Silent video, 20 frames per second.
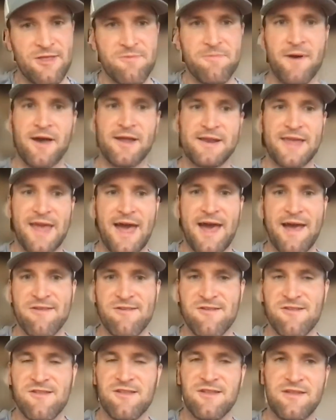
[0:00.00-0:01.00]

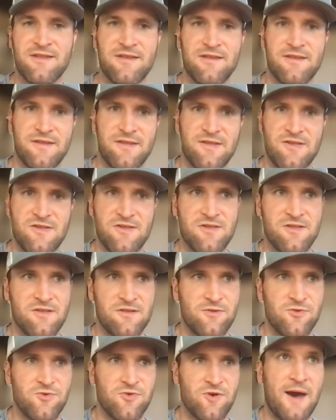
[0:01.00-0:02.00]
podcast is
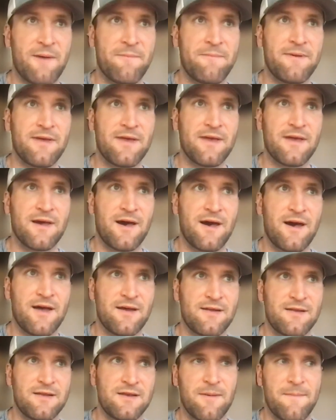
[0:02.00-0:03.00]
dropping
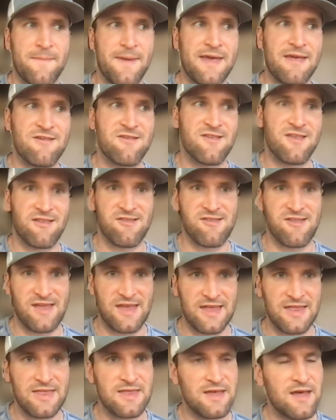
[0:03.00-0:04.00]
on May
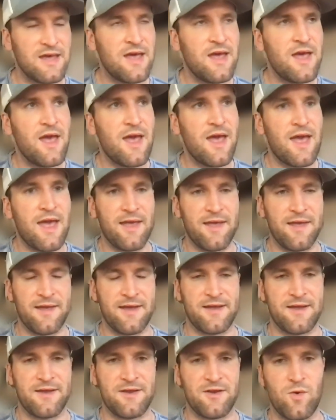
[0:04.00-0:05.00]
16th.
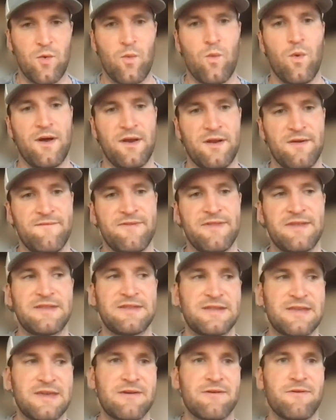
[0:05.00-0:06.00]
And one of the
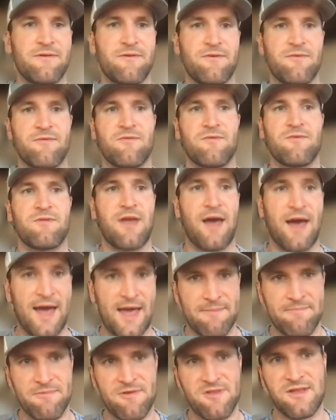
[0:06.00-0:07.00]
deal
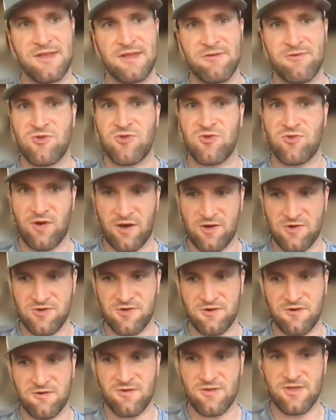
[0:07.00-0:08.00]

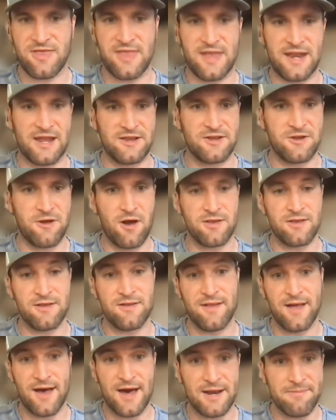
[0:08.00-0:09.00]
structures that I talked a
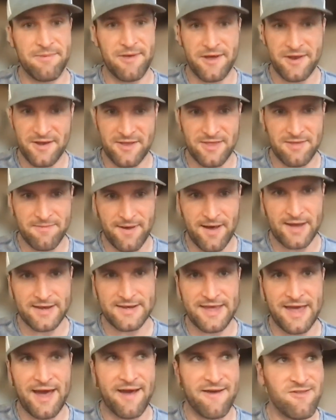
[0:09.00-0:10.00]
lot about on the
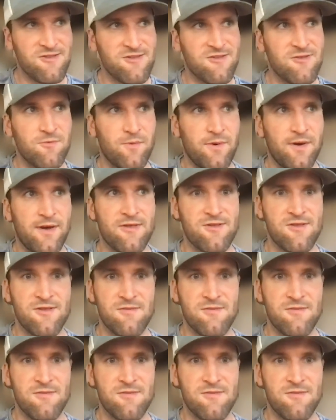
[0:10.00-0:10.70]
podcast was